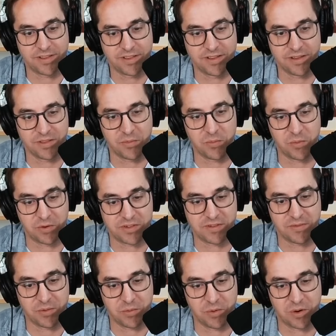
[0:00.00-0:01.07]
the the worst of
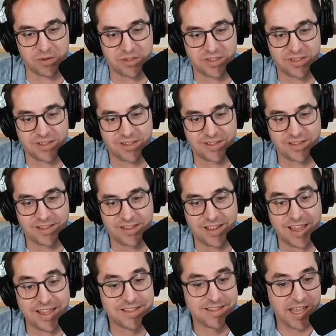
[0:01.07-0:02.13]
the worst
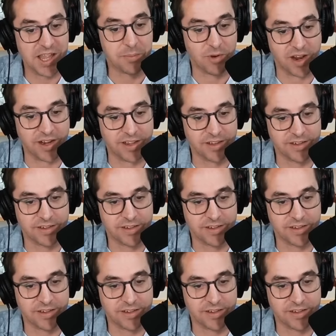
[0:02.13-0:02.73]
and celebrate it.